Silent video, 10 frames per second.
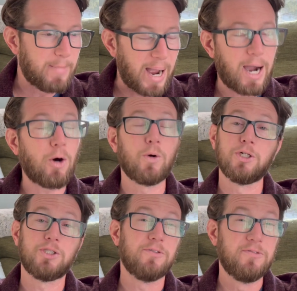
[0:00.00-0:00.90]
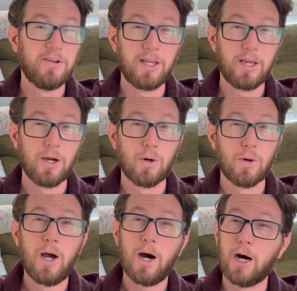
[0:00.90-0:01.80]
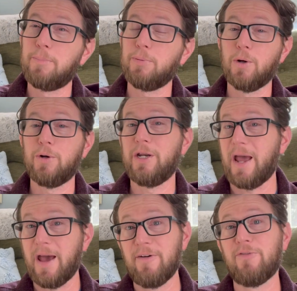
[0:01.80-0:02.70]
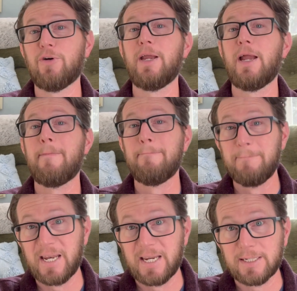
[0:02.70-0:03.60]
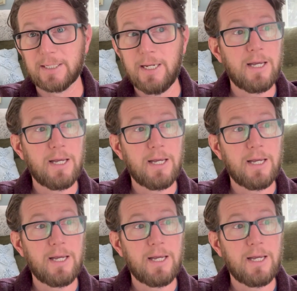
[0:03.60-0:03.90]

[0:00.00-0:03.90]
hours of video uploaded every minute.